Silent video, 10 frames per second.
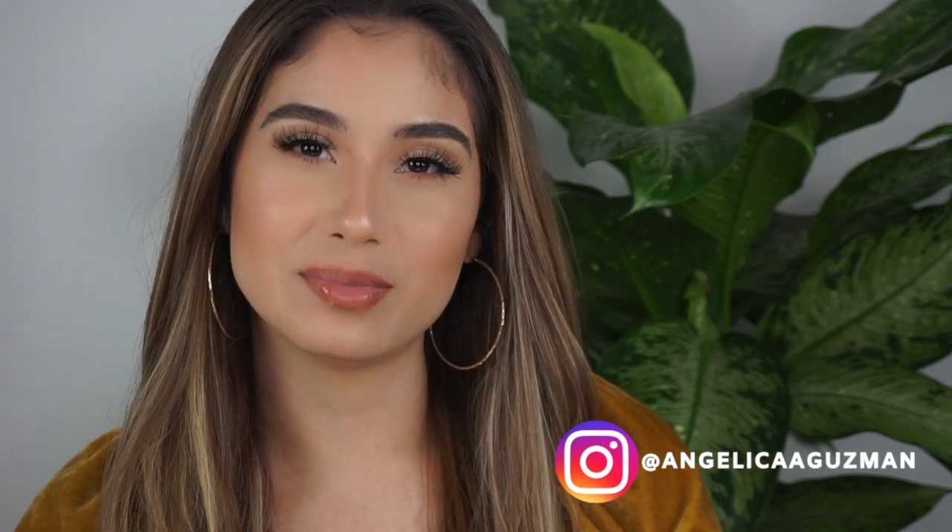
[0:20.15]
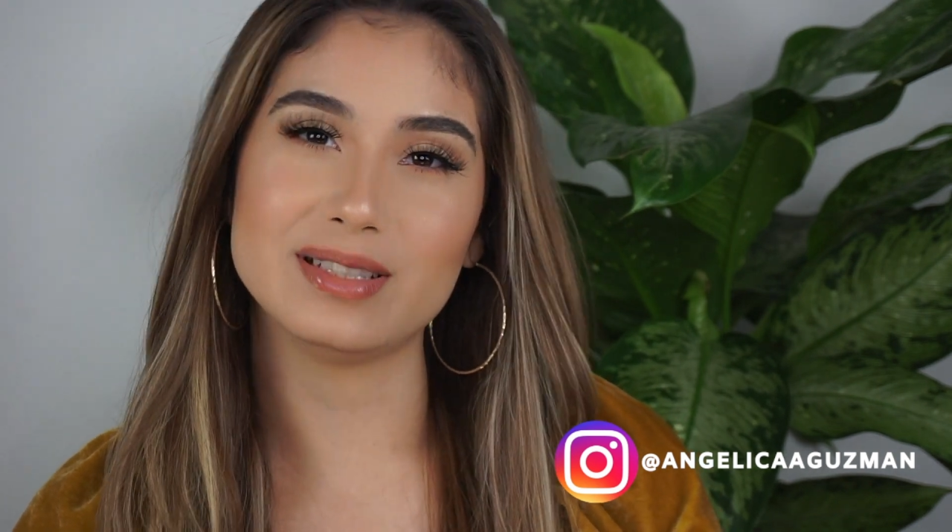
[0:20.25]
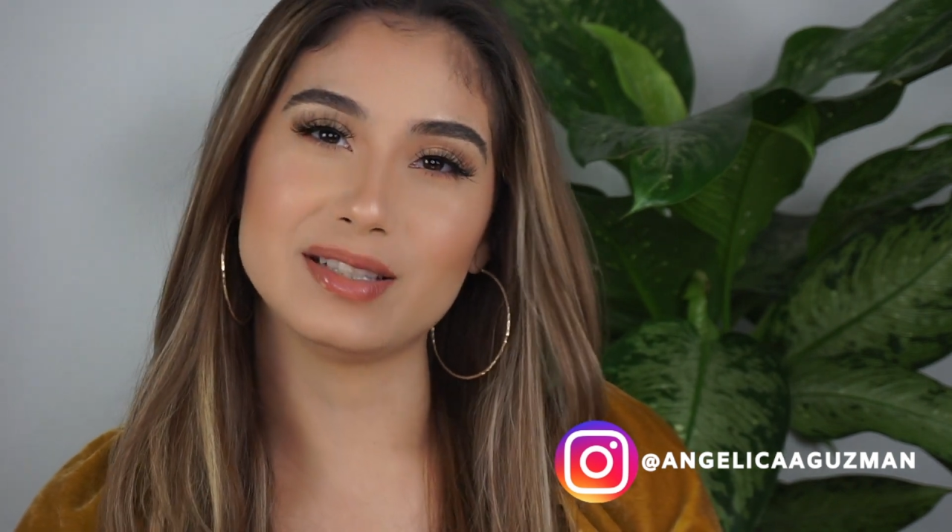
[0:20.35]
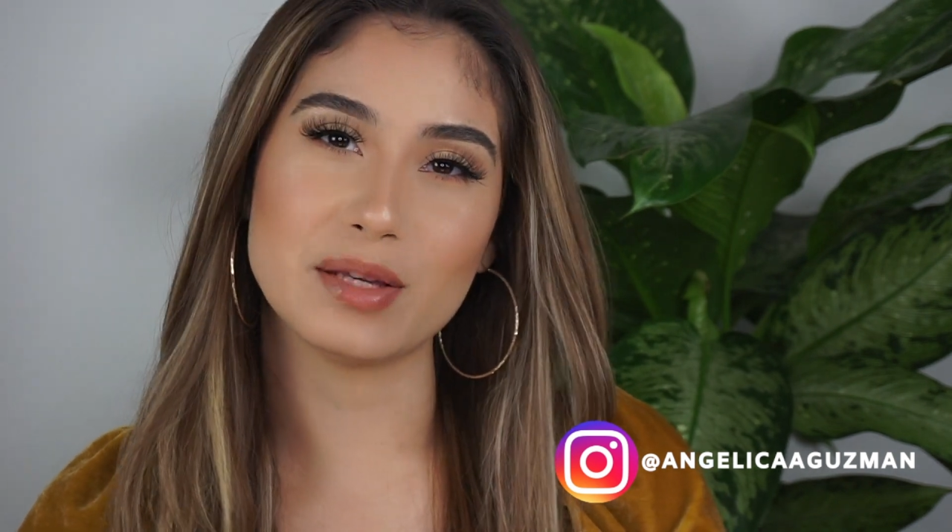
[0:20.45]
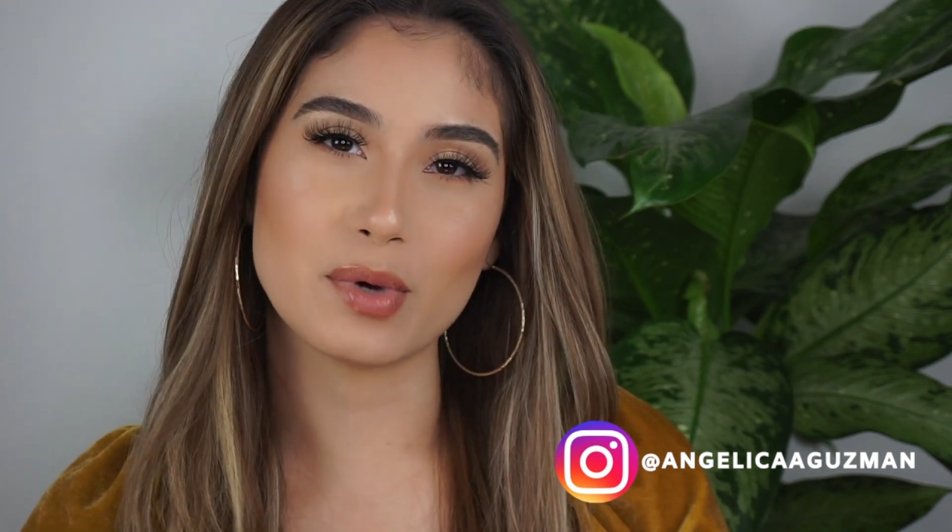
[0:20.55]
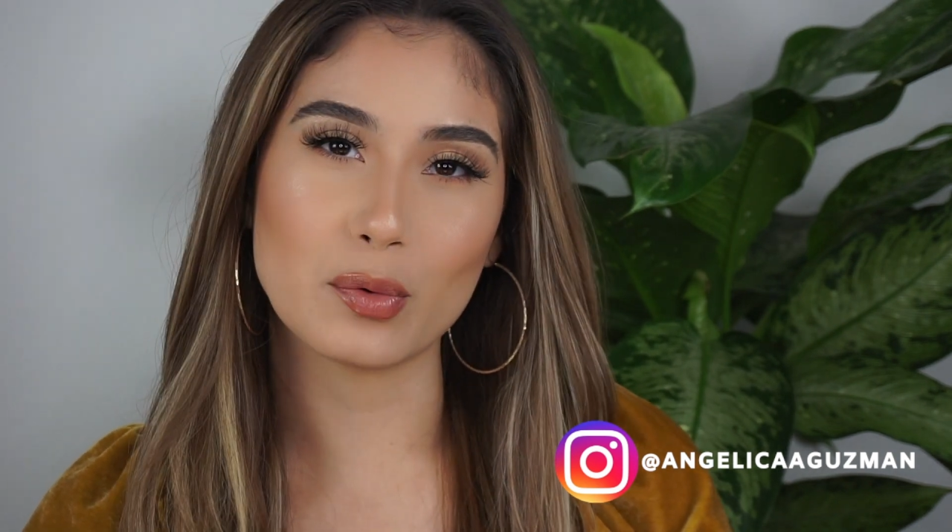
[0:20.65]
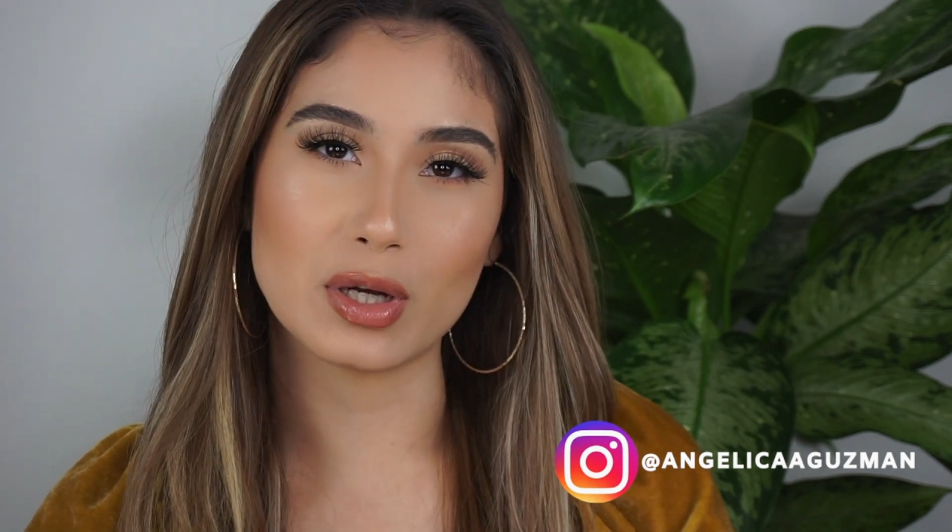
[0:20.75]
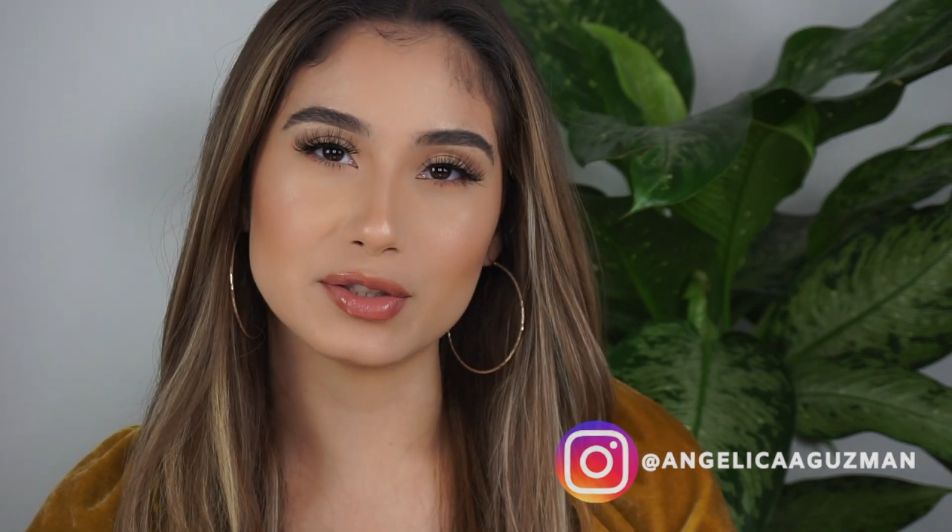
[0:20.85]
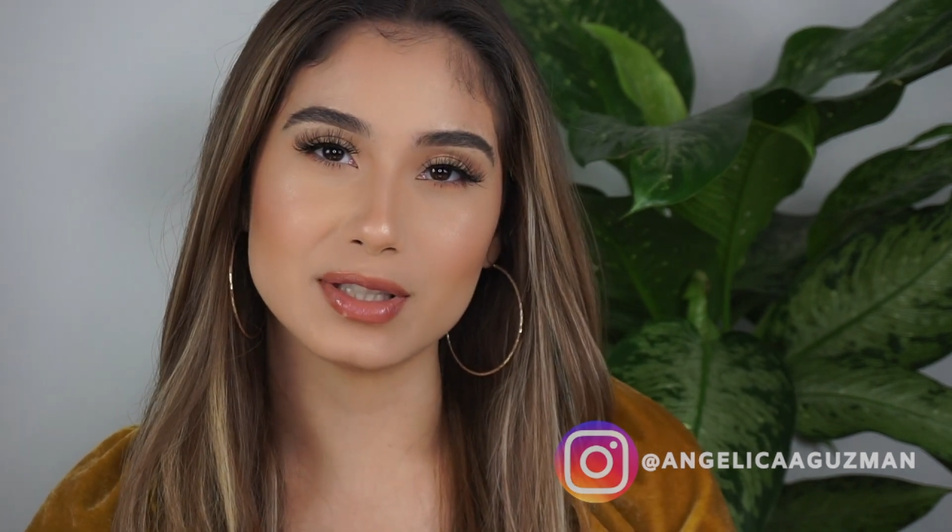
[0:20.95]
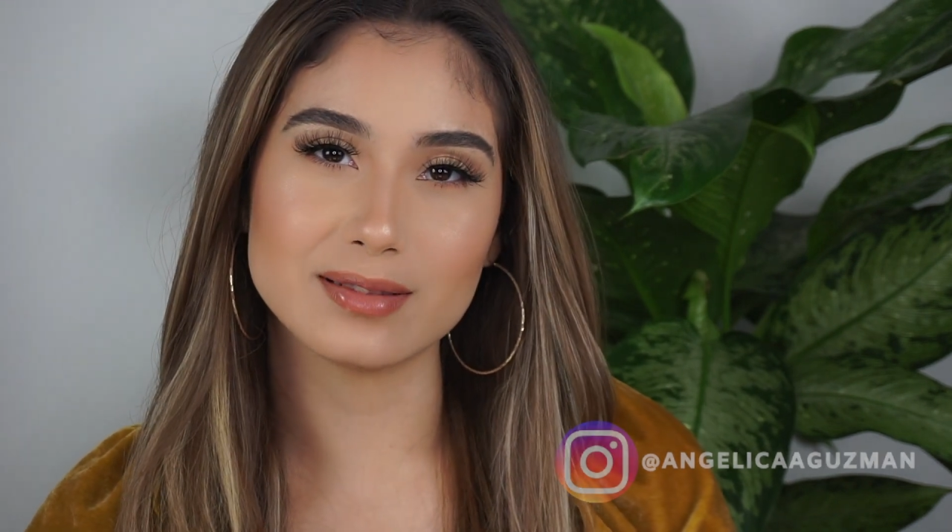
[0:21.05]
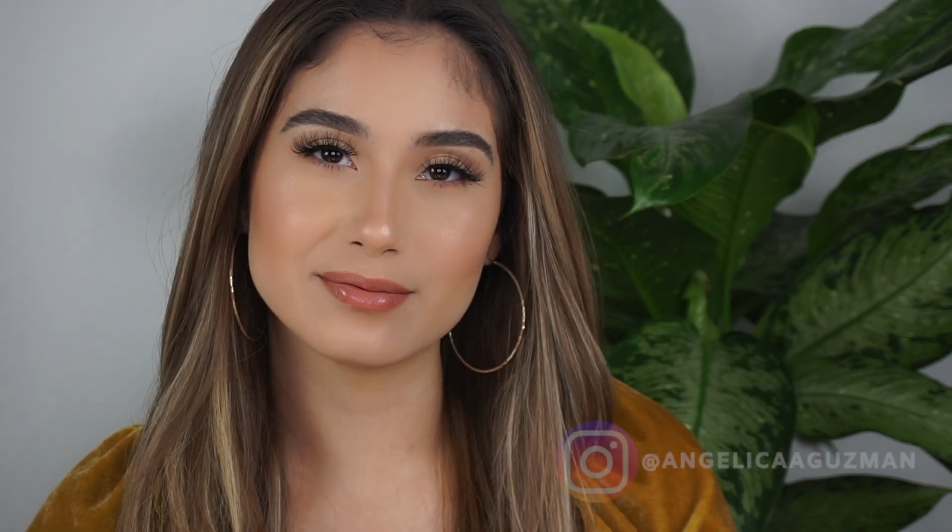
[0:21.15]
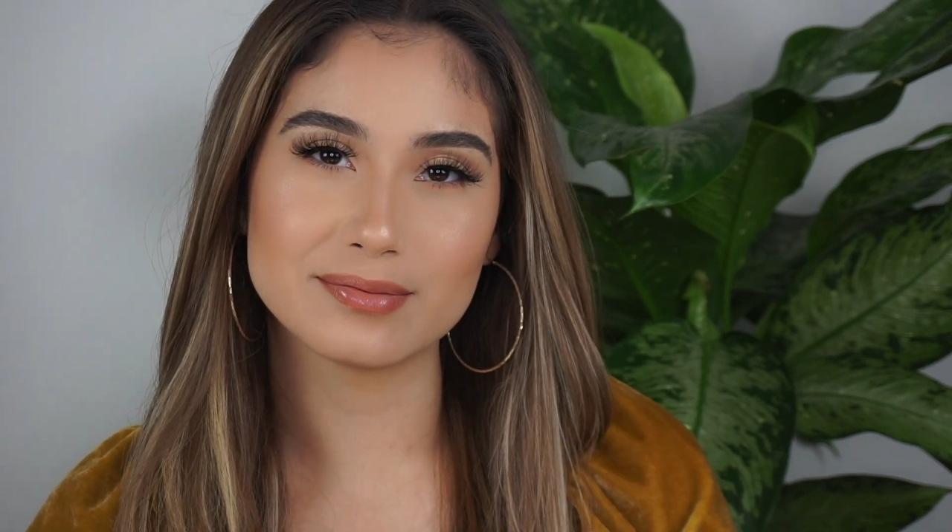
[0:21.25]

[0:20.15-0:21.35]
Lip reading: please keep on watching.